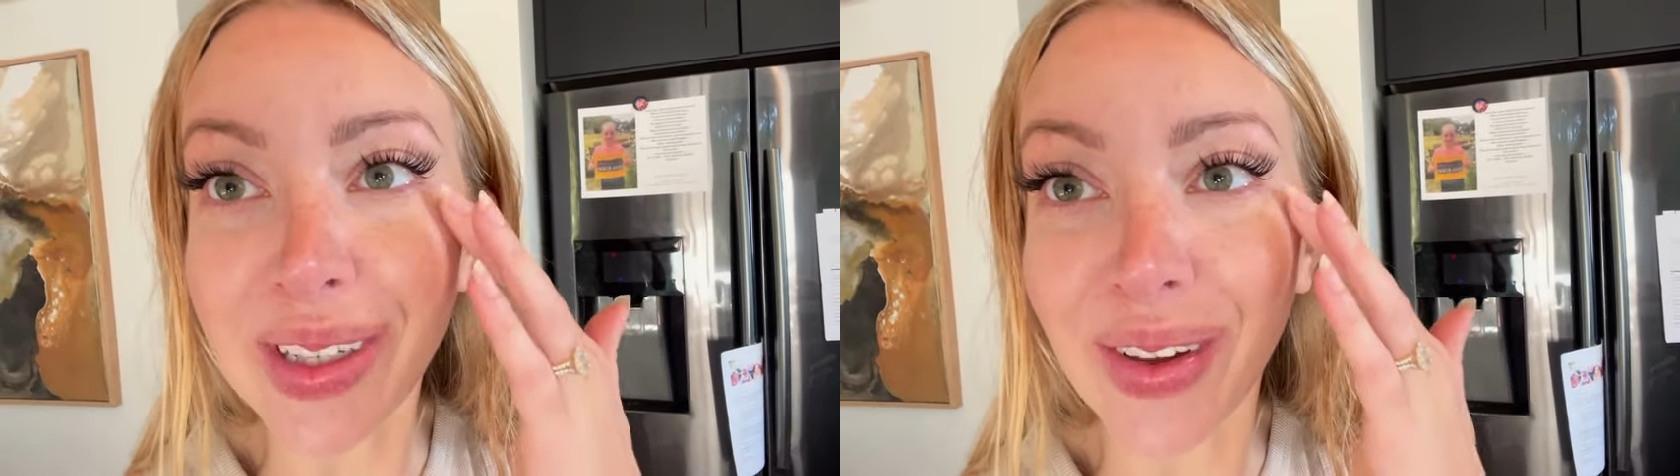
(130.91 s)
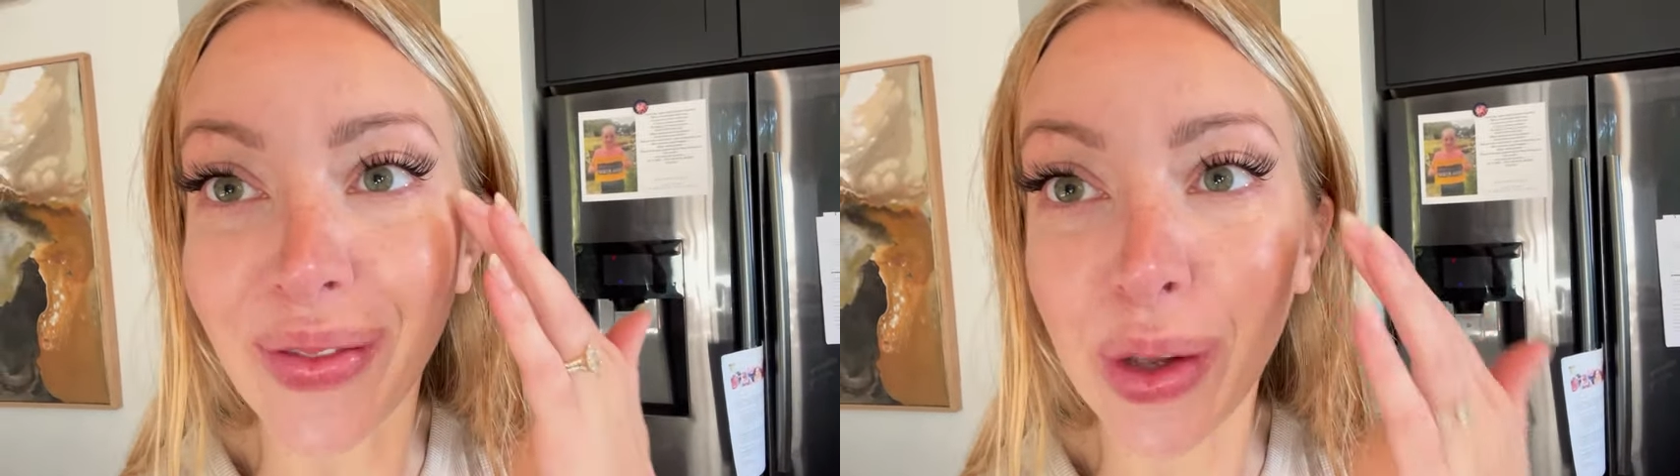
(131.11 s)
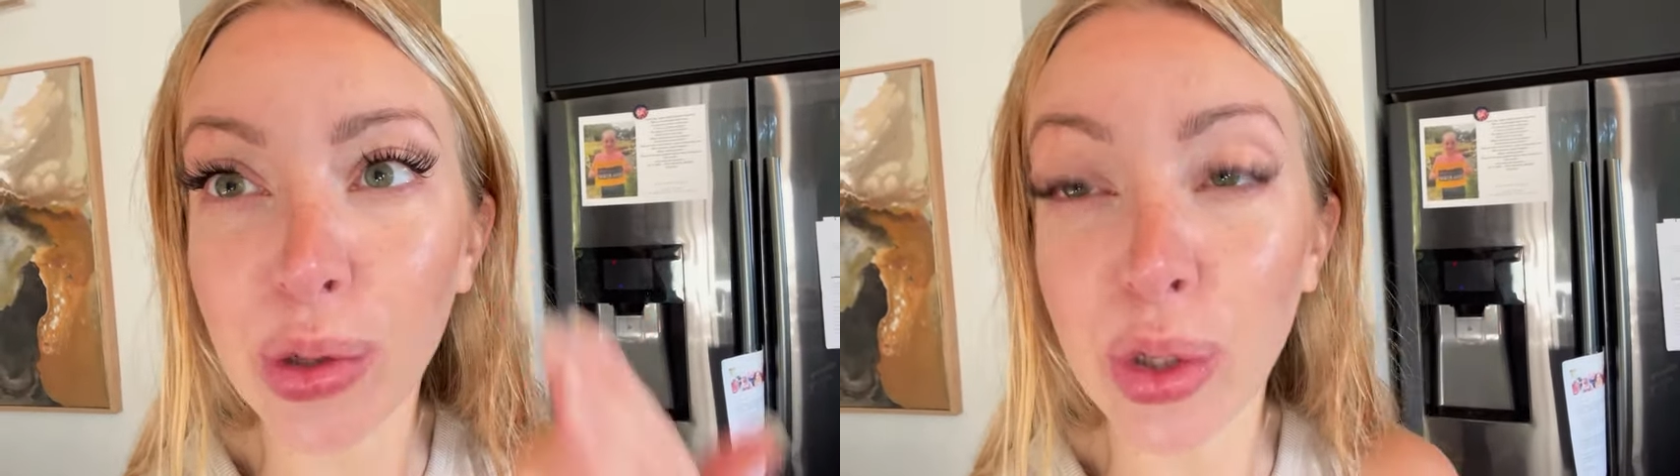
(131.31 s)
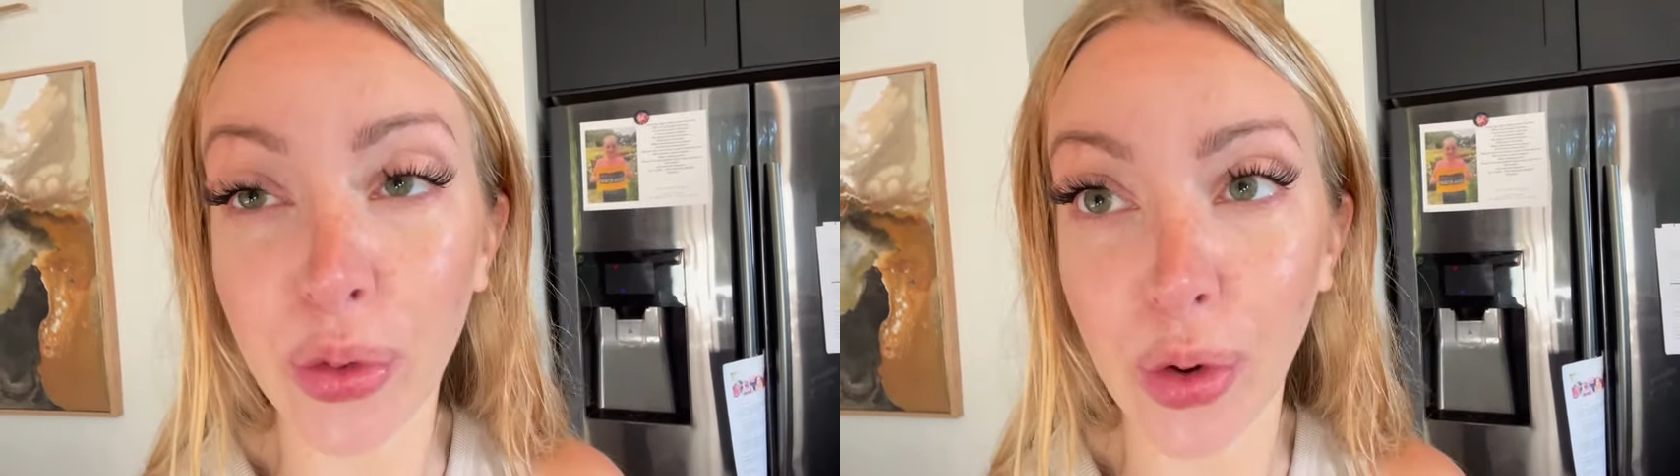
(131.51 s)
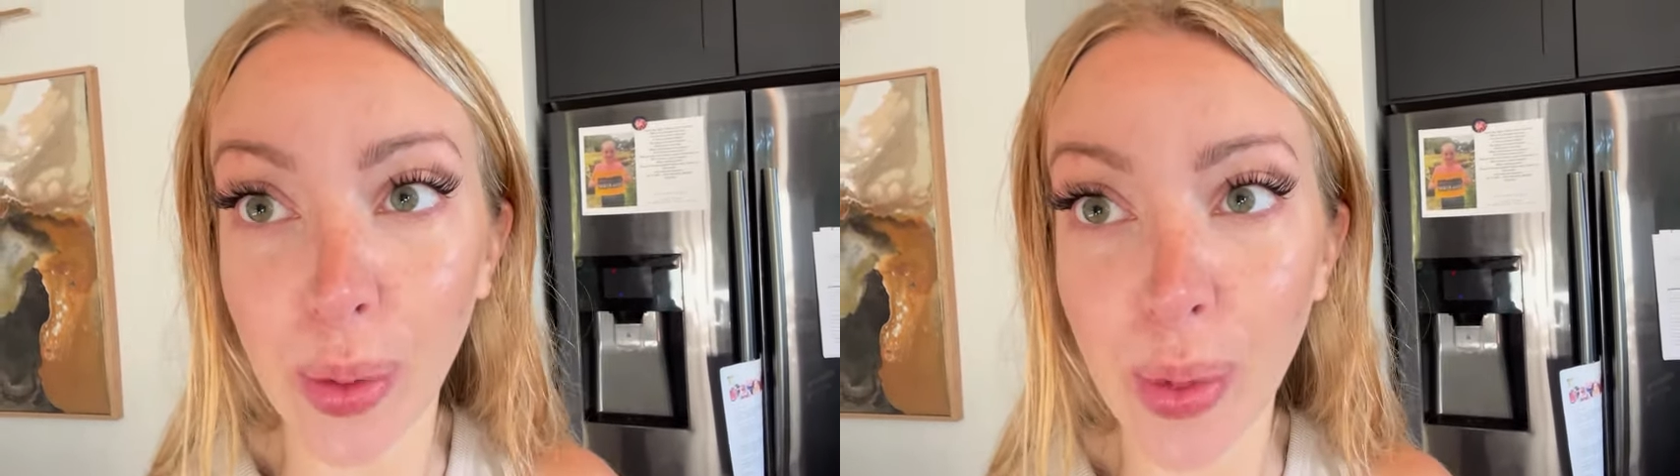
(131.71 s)
It feels
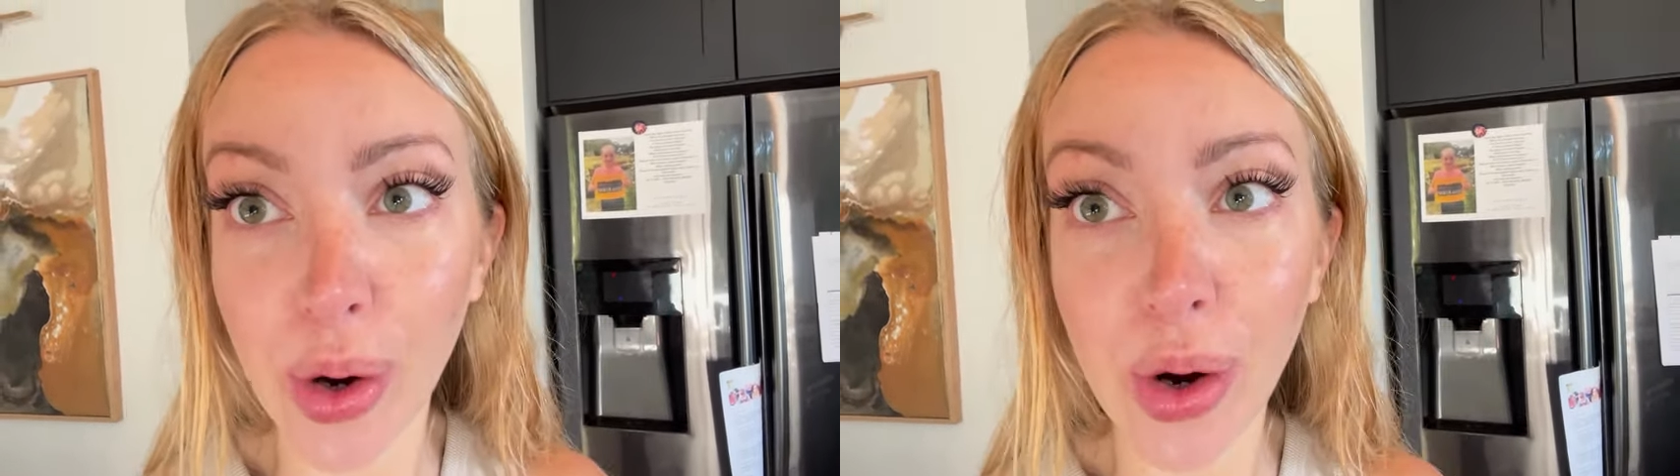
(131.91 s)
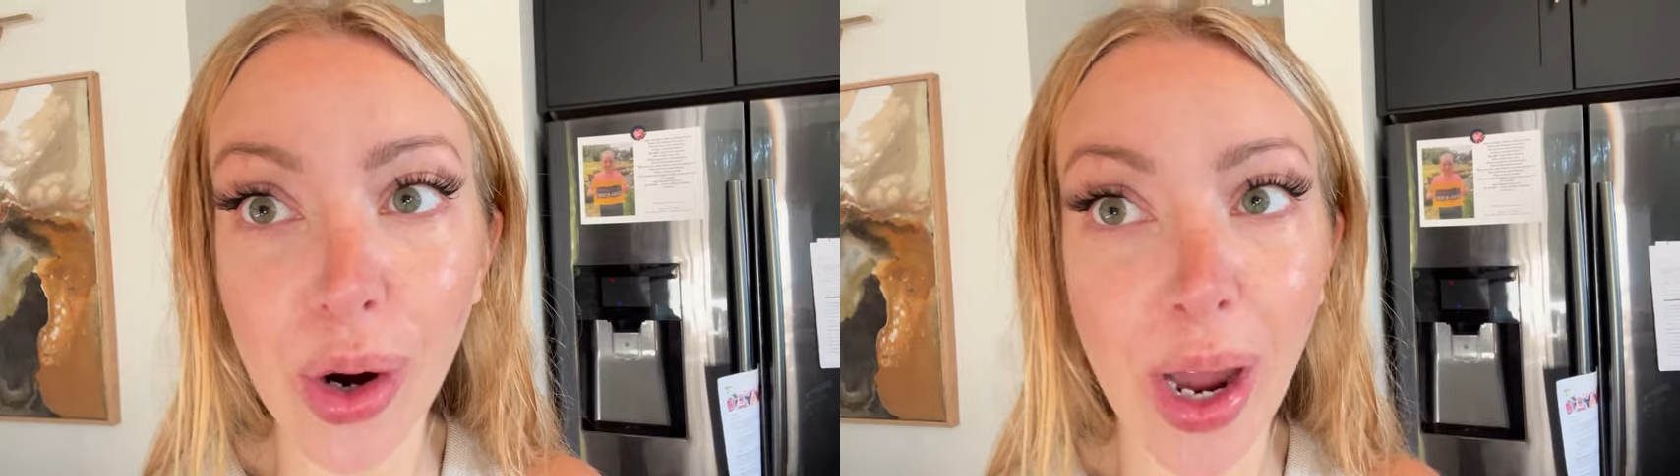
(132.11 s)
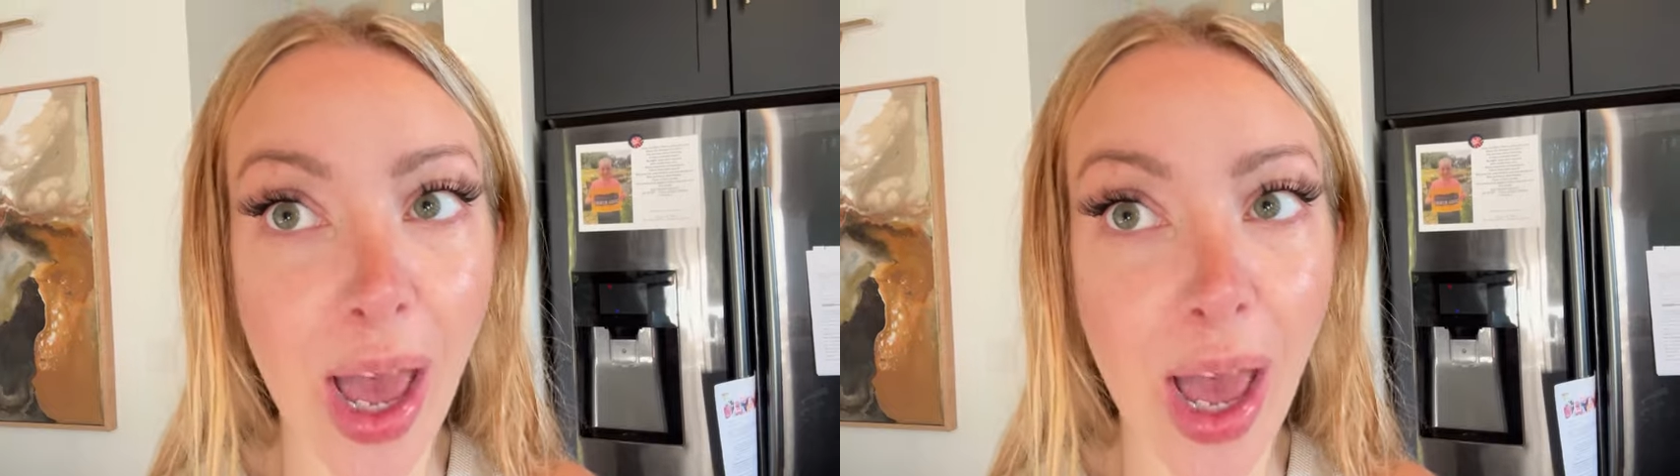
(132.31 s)
firmer